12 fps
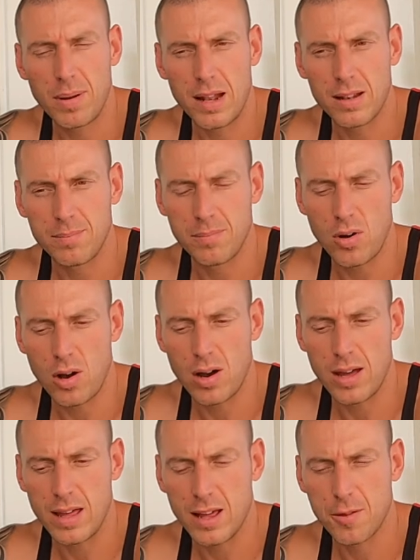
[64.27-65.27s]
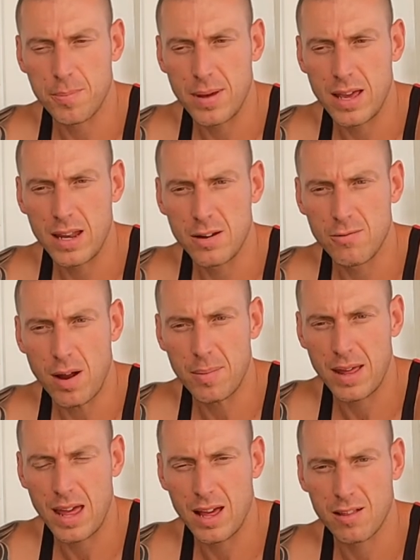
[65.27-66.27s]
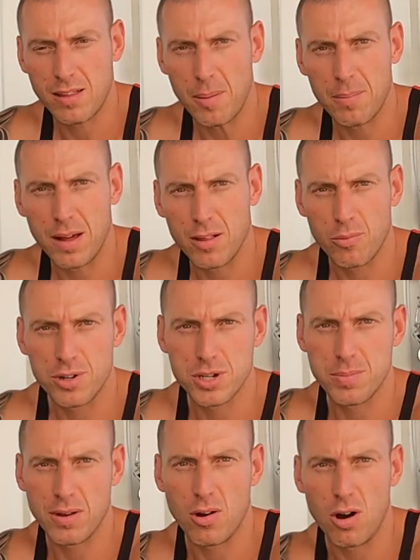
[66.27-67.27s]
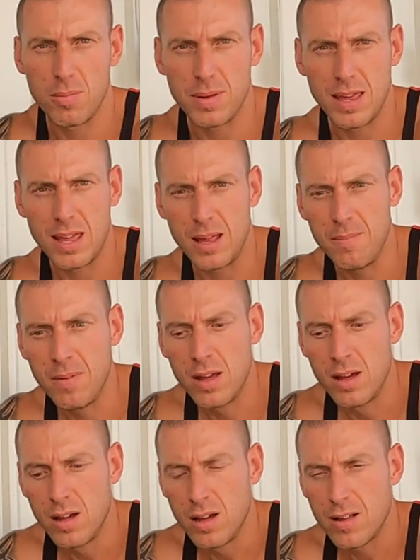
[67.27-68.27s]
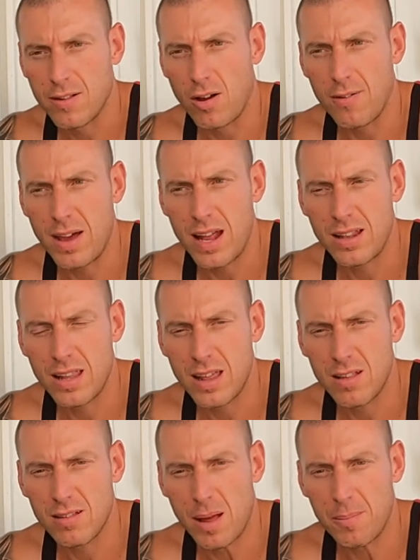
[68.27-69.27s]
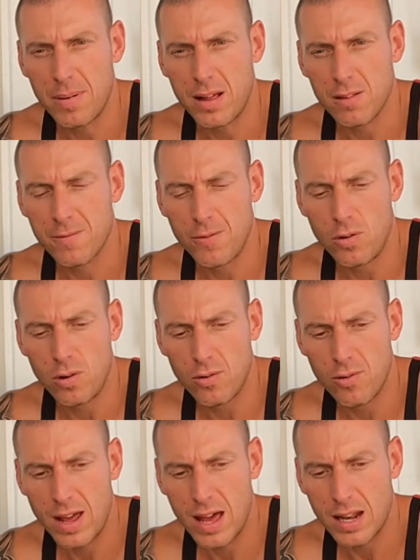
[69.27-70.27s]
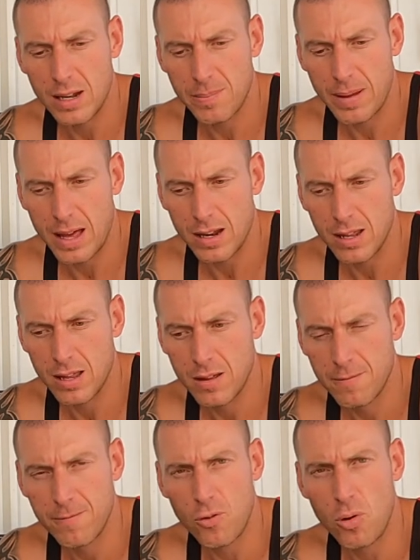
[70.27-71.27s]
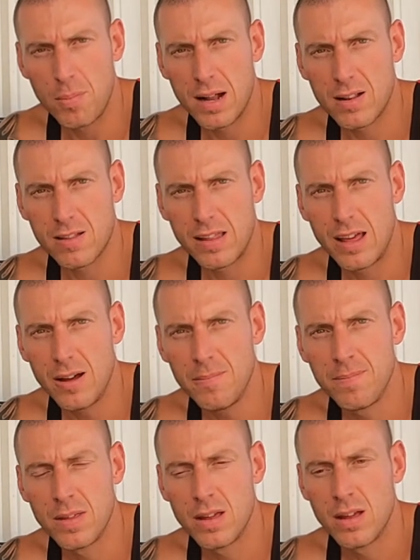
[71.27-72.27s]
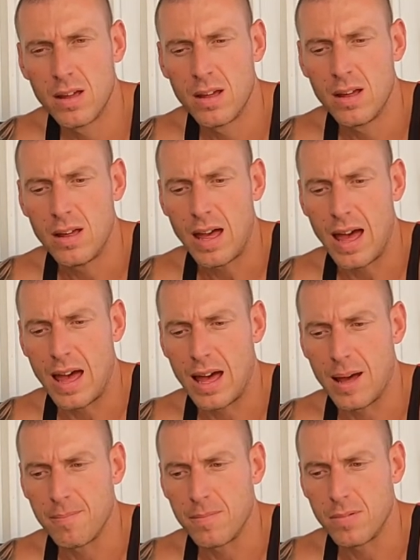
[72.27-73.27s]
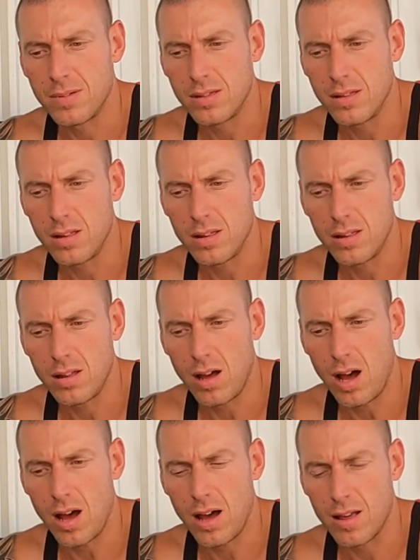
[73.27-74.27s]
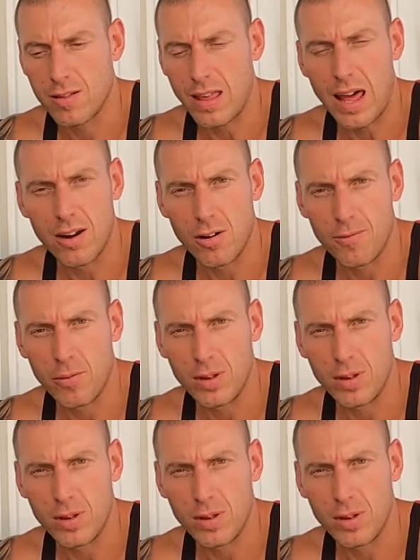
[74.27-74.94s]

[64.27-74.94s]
about my Xpeed Rubber Hex dumbbells, which are behind me here. So I've had these dumbbells for around about 4 months now. I started off